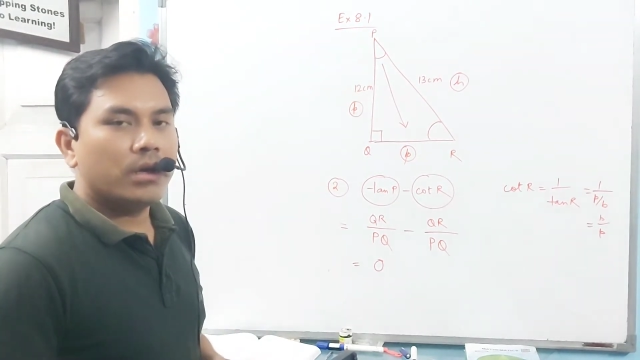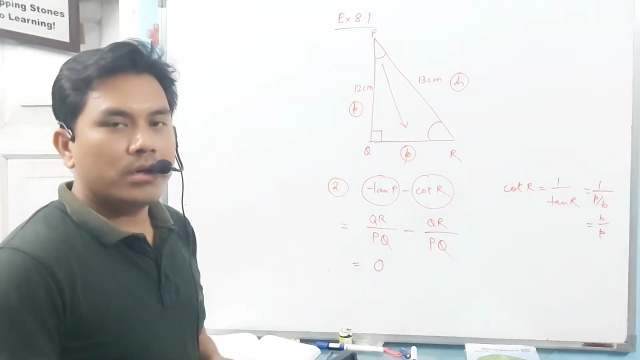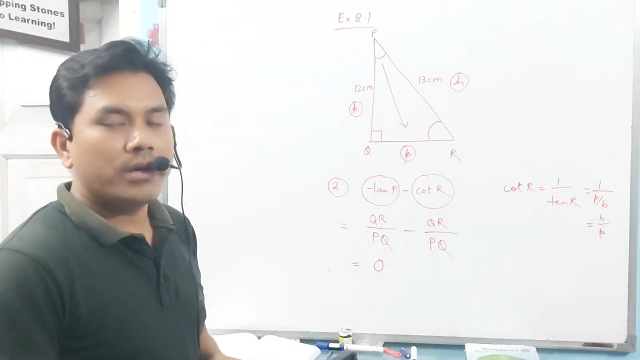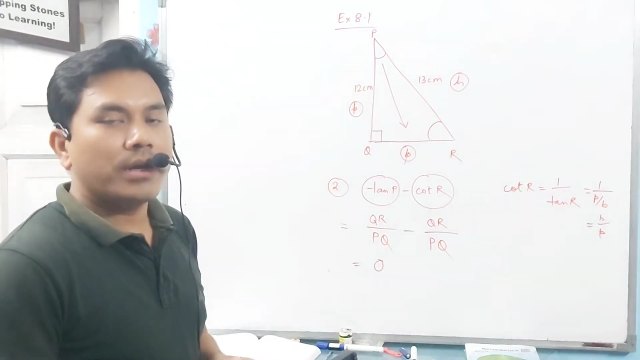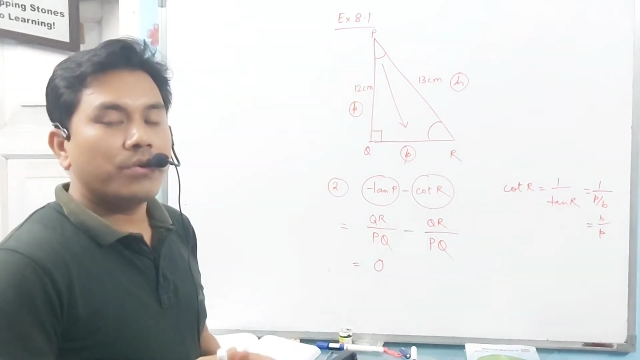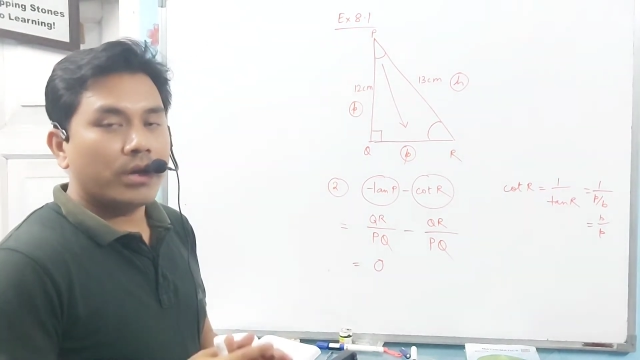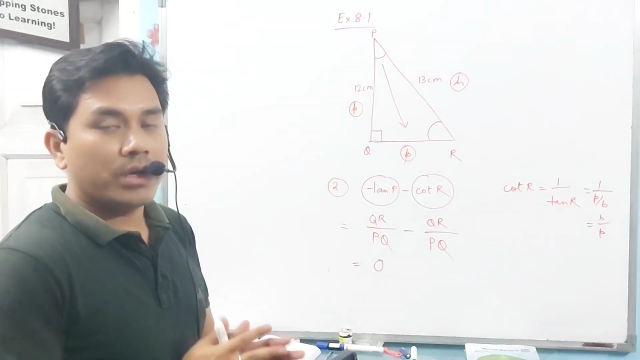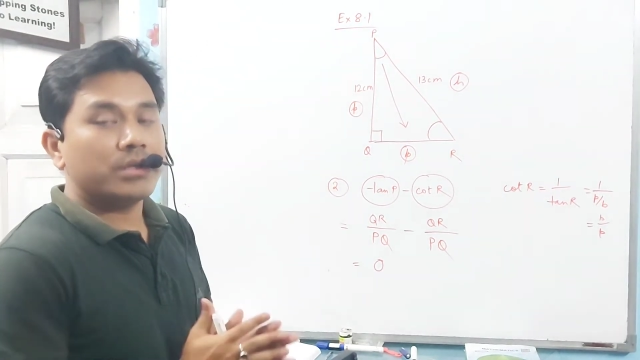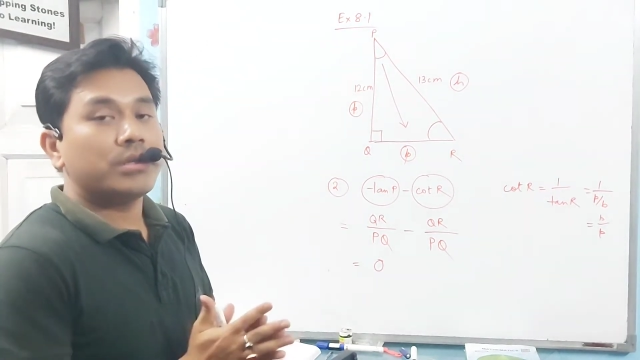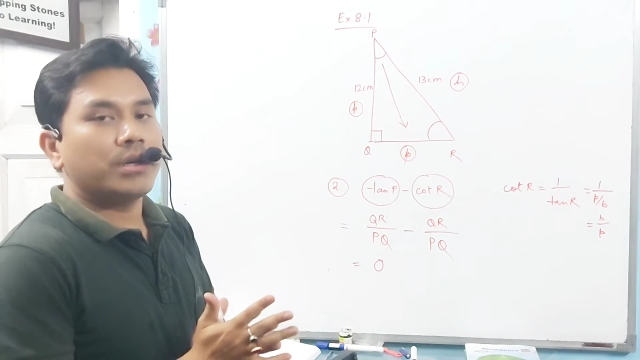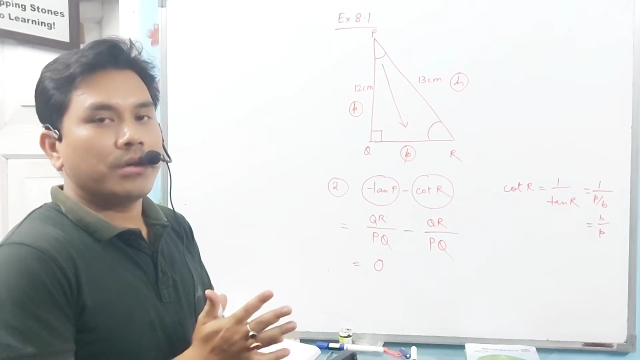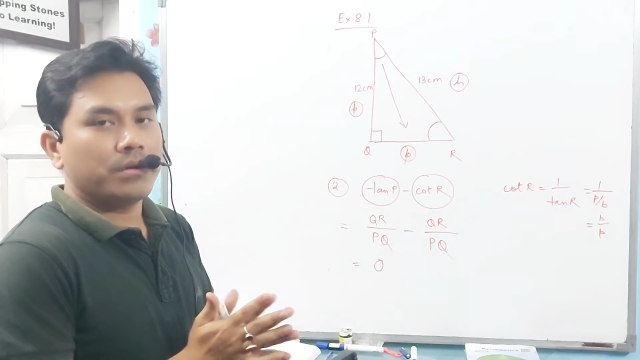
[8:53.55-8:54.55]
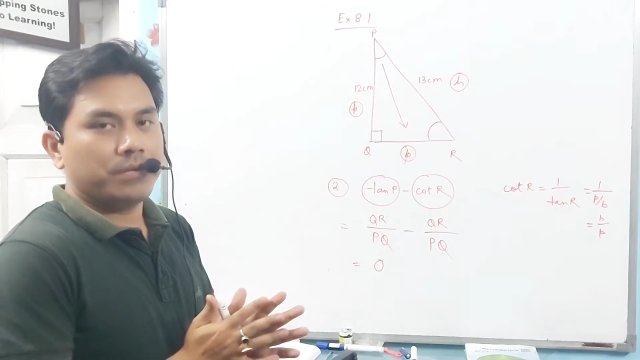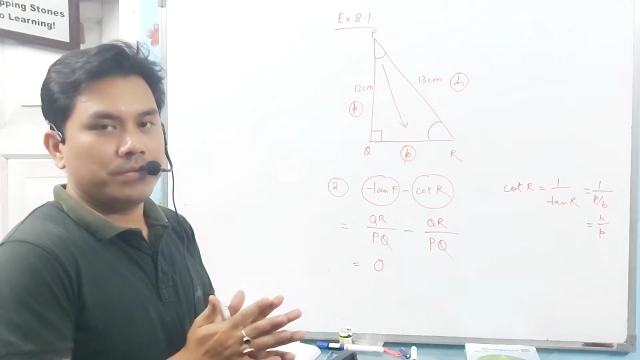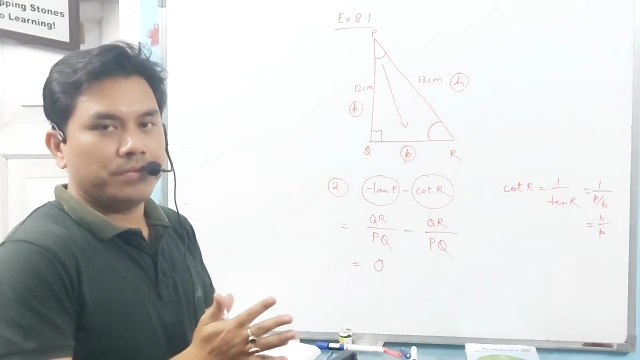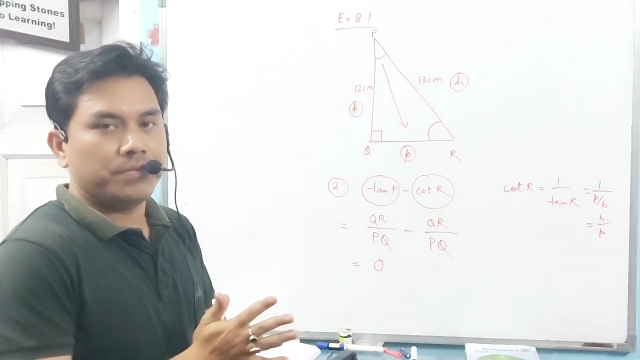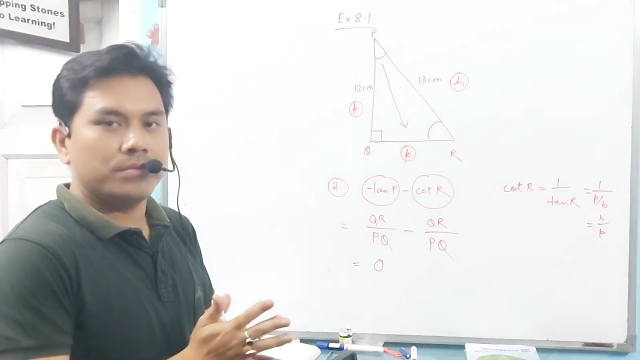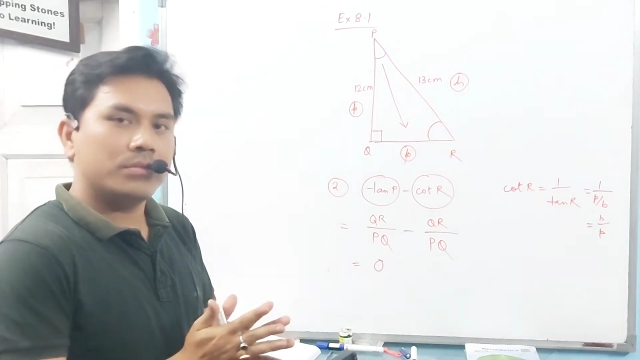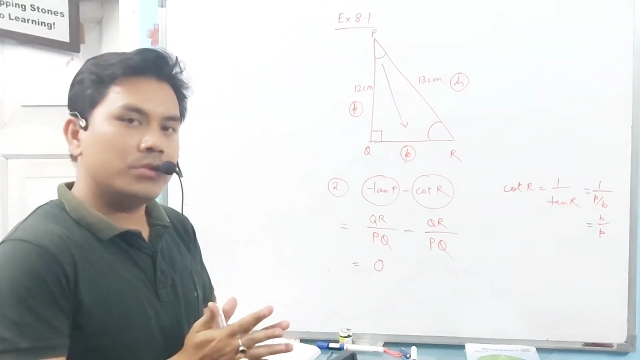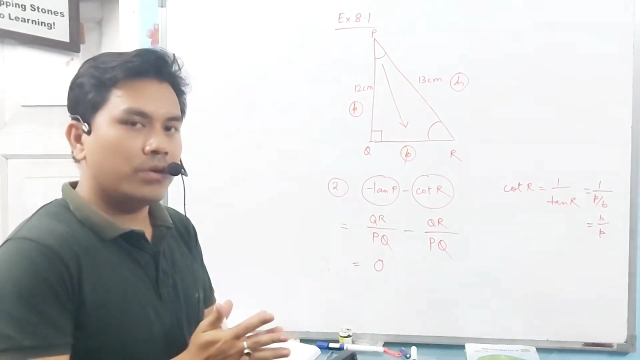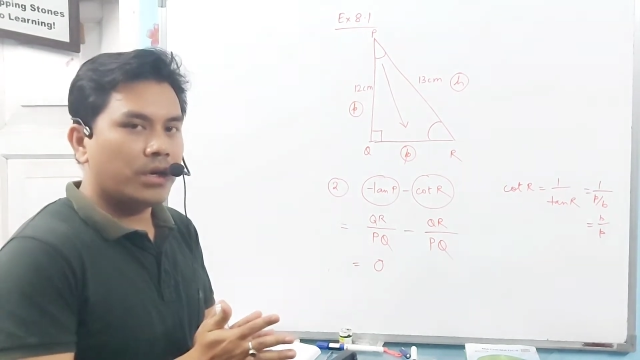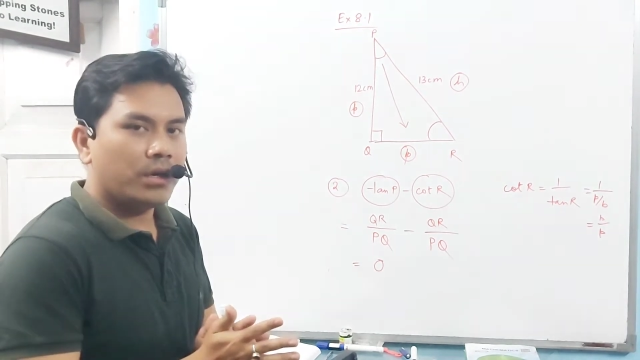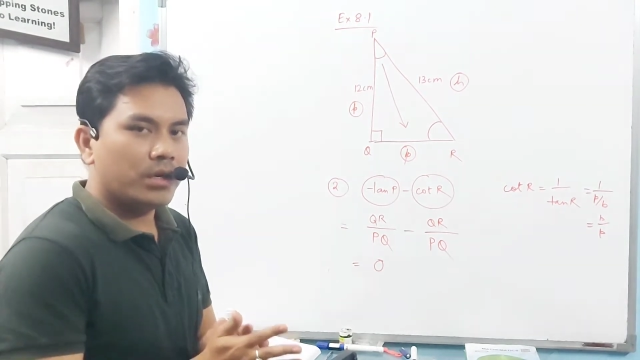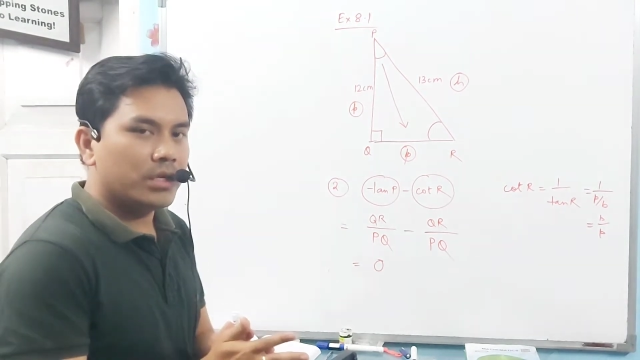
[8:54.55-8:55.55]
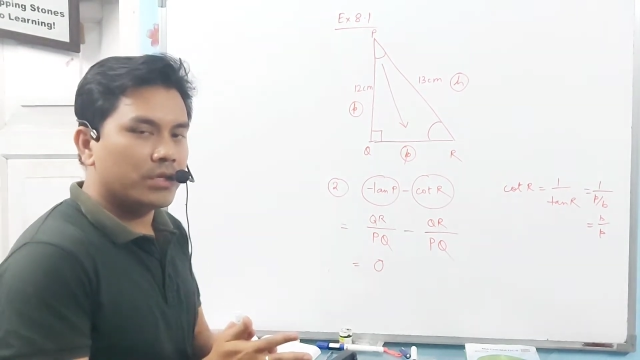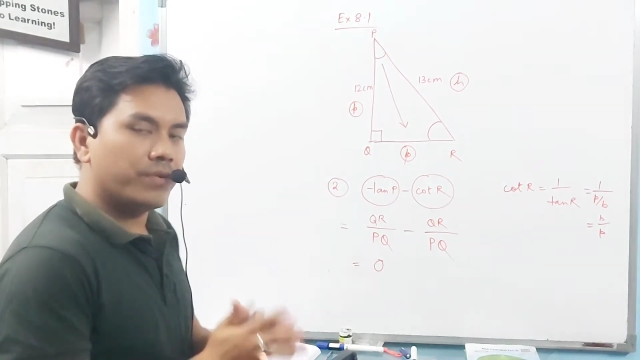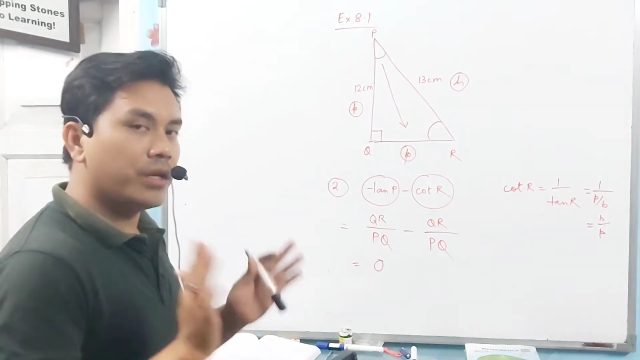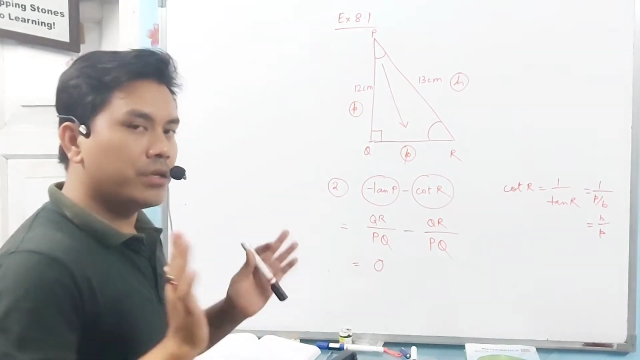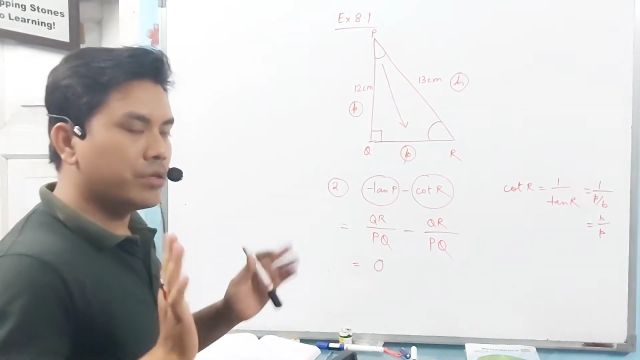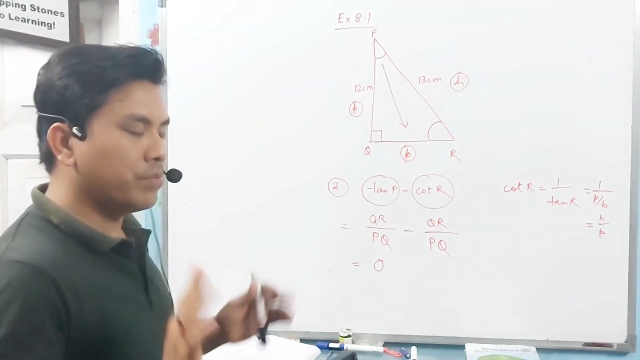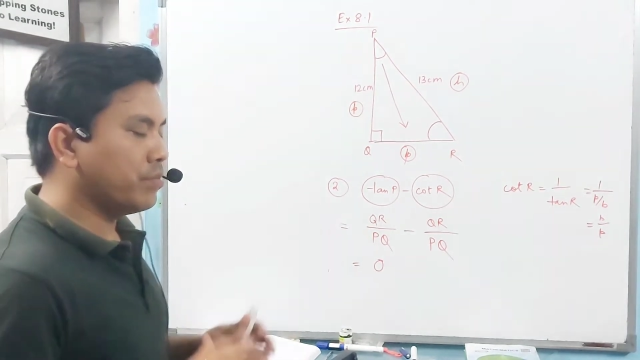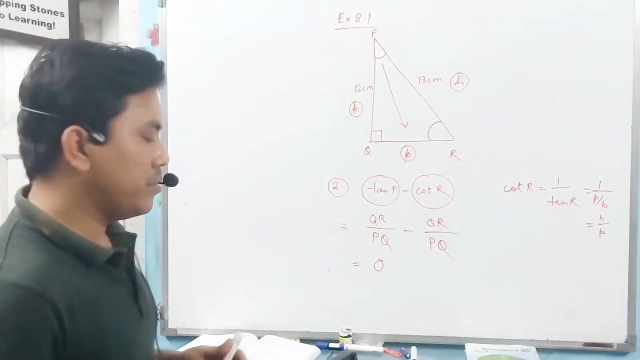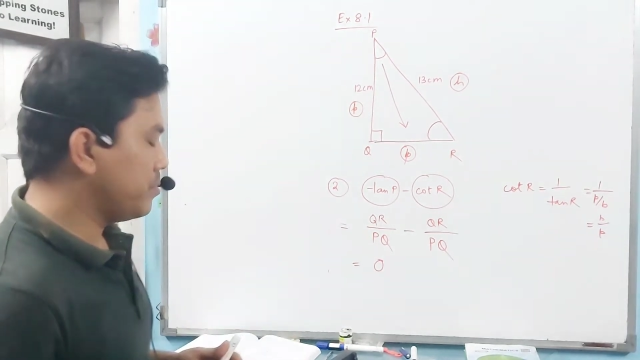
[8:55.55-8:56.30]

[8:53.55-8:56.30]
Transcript: try to understand. Okay. It is very simple.